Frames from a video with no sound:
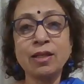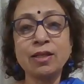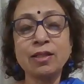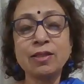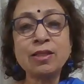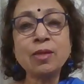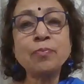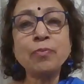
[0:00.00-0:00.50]

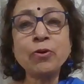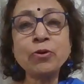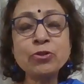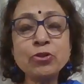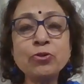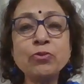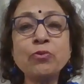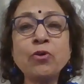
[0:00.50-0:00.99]

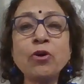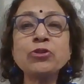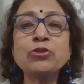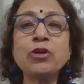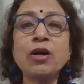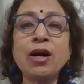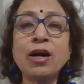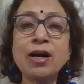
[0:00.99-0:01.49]
Suppose you want
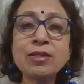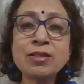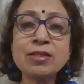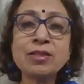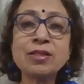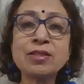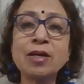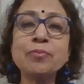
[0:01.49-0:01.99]
to
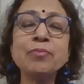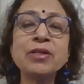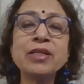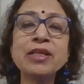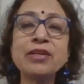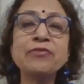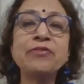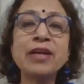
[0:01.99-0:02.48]
ask
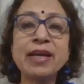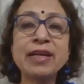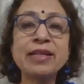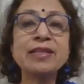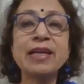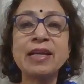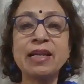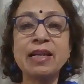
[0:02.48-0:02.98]
somebody where
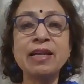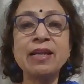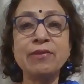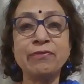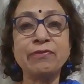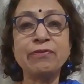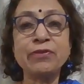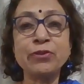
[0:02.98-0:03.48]
they
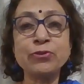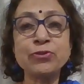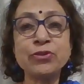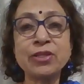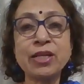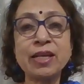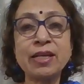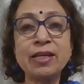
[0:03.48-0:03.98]
live. You
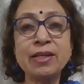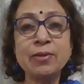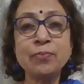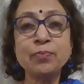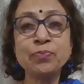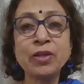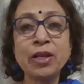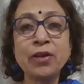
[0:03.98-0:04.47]
say,
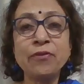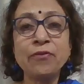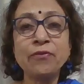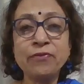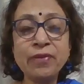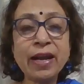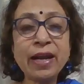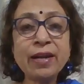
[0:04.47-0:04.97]

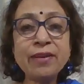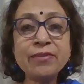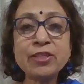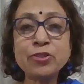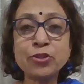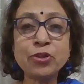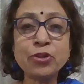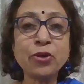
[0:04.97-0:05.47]
where
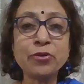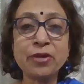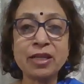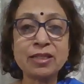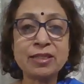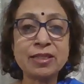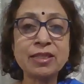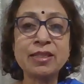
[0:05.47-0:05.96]
is your
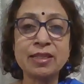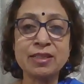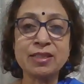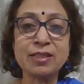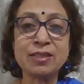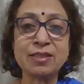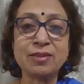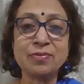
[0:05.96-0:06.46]

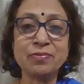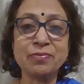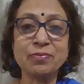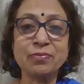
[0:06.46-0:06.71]
residence?